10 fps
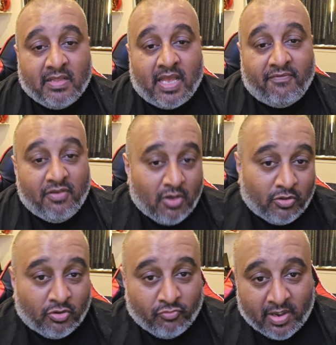that if you
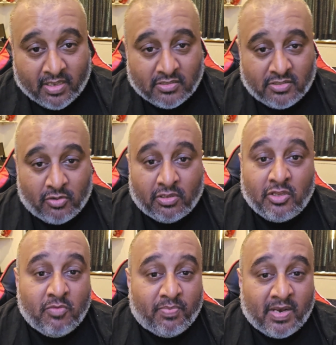go to Dragonstone
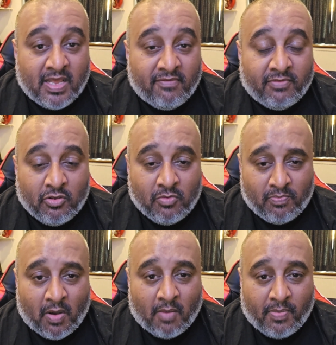and you believe
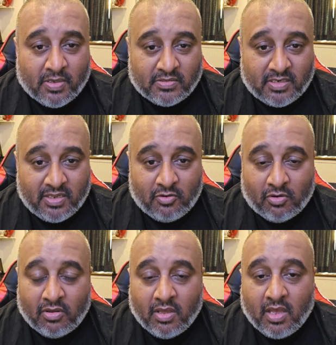you are personally
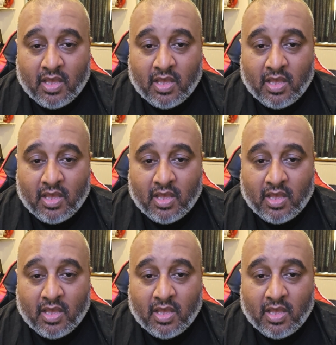got